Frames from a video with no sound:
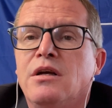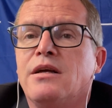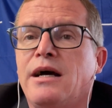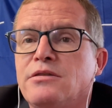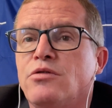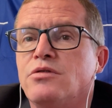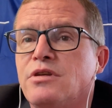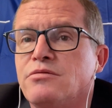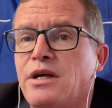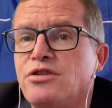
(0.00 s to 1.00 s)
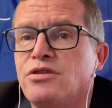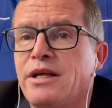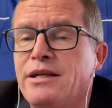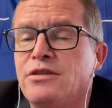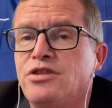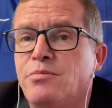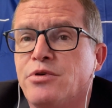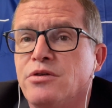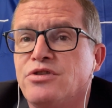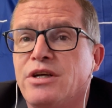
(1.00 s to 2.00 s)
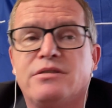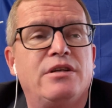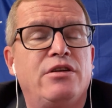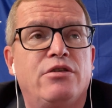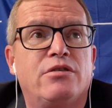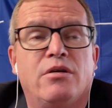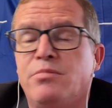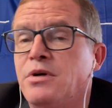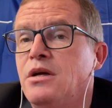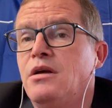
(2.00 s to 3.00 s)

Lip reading: cut all the Russian energy projects in Europe